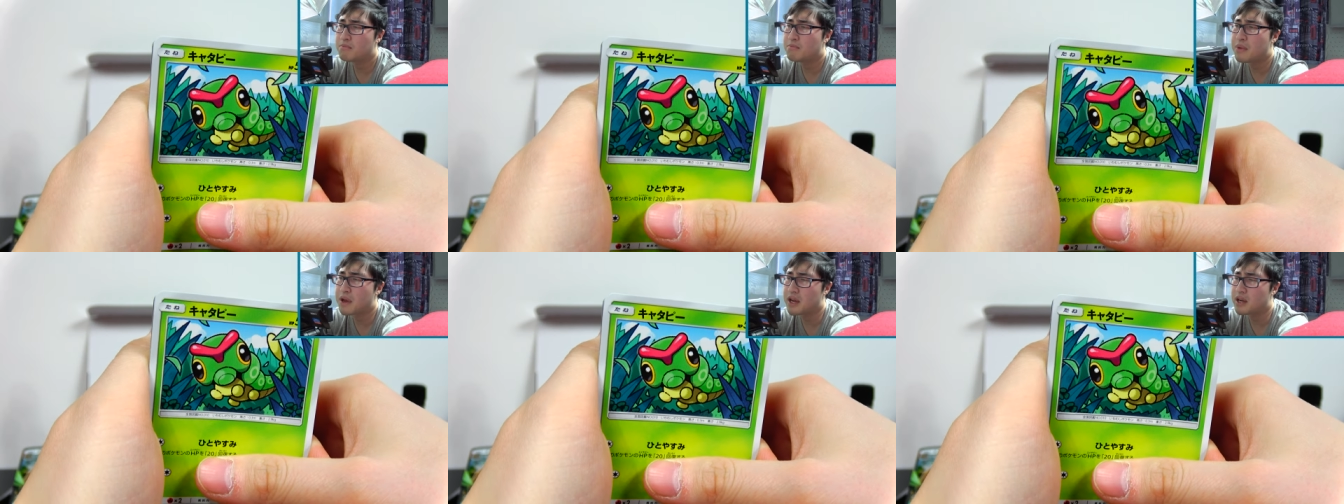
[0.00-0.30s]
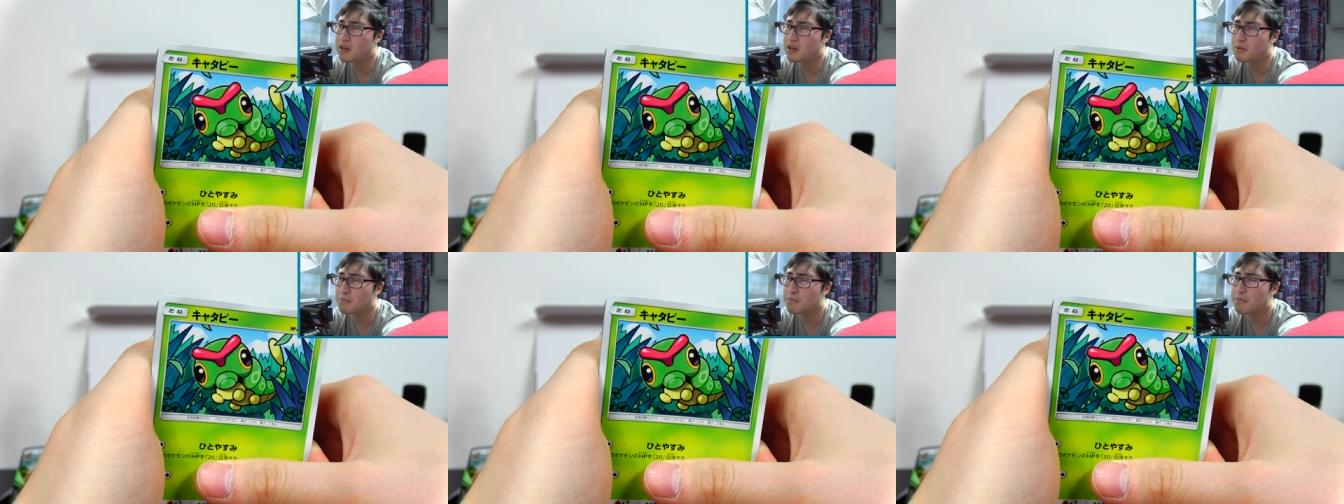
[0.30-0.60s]

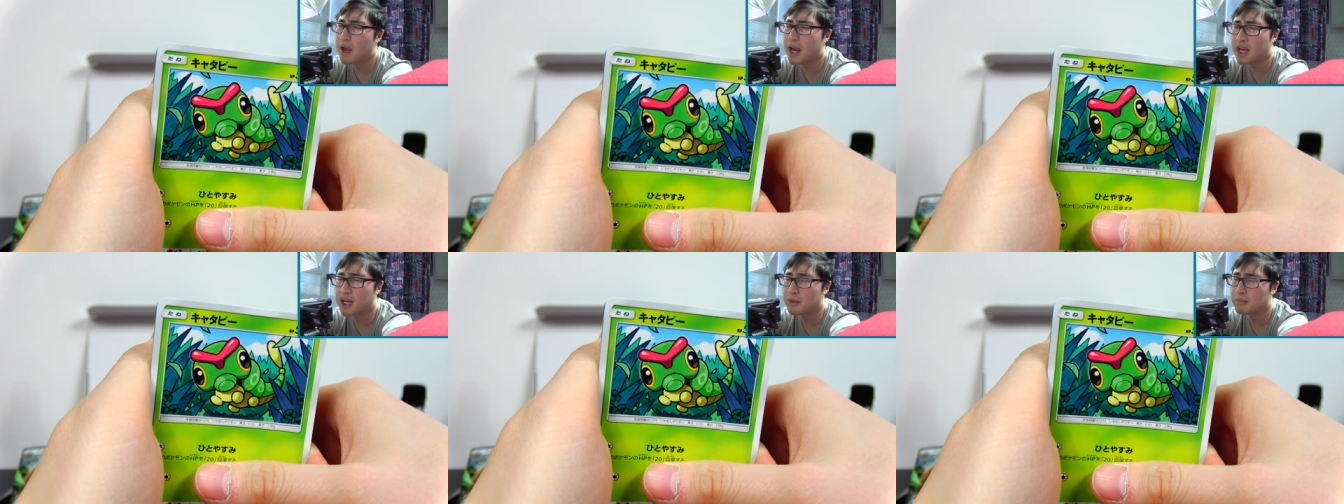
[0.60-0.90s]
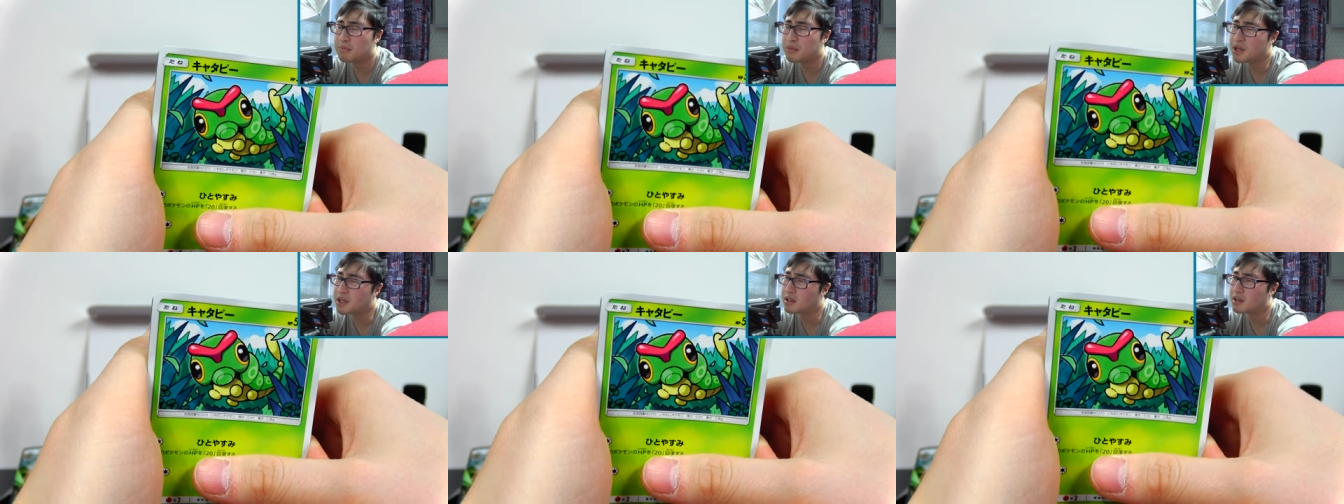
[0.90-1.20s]
beer,
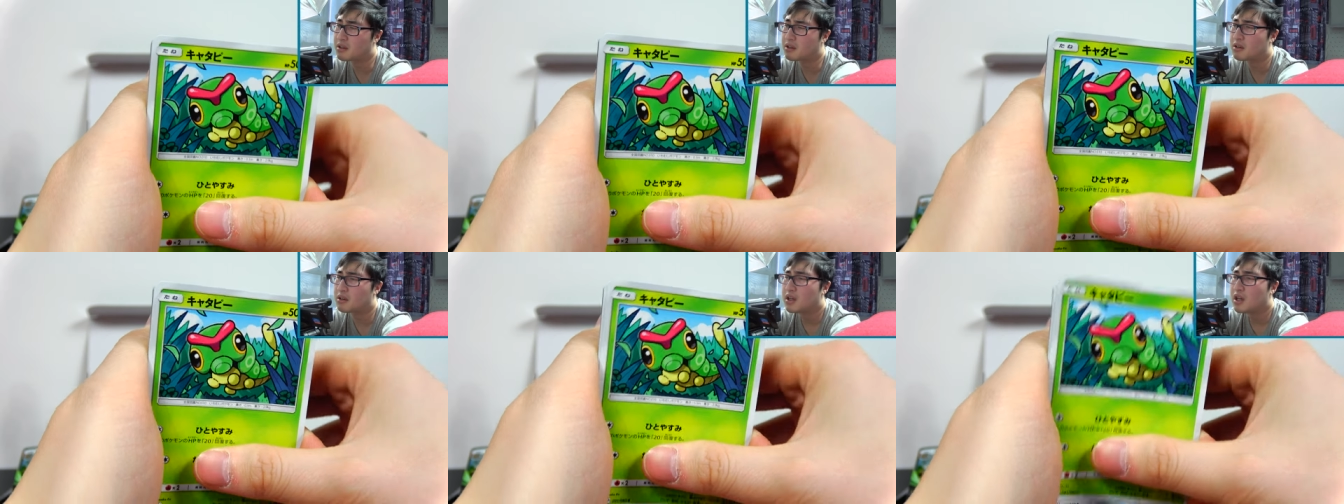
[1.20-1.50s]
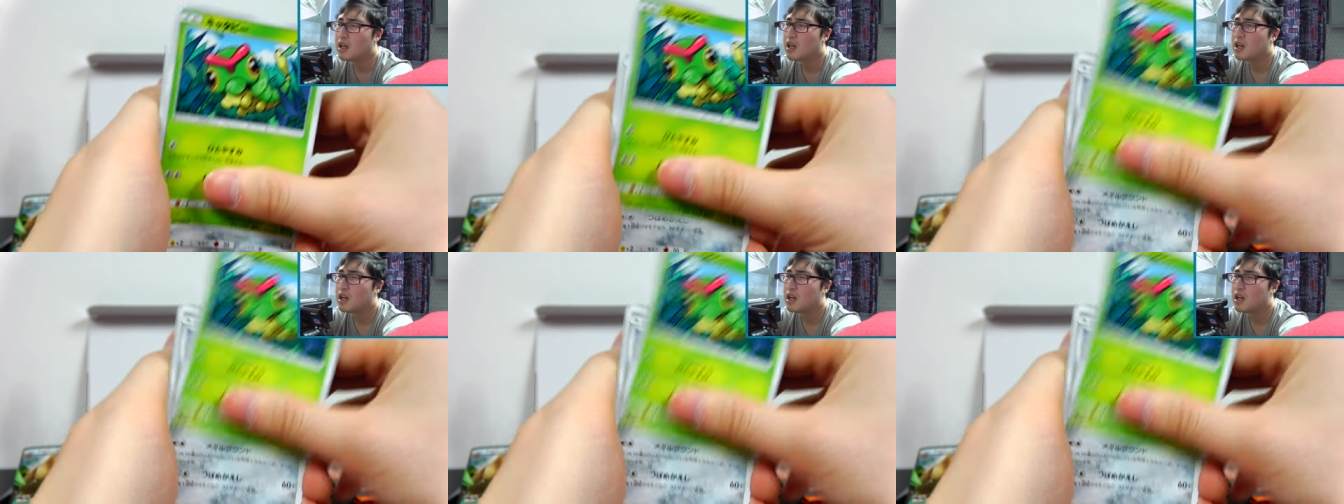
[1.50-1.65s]
pink beer,